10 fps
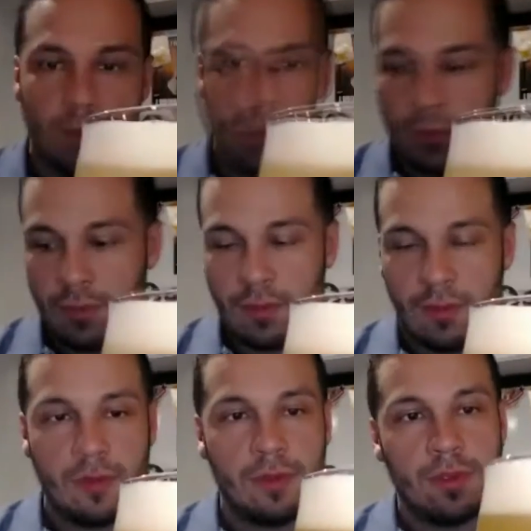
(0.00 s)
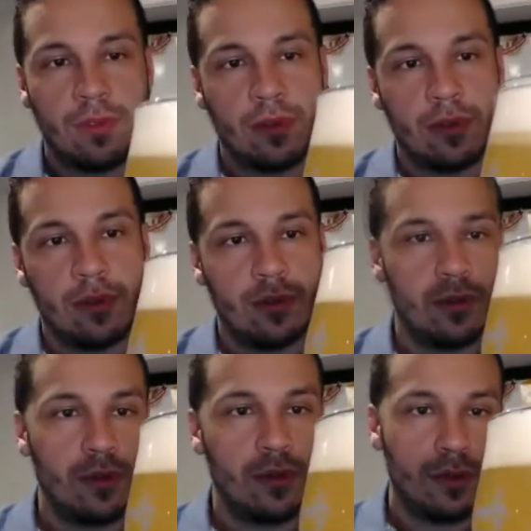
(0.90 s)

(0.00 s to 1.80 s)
Nothing is said.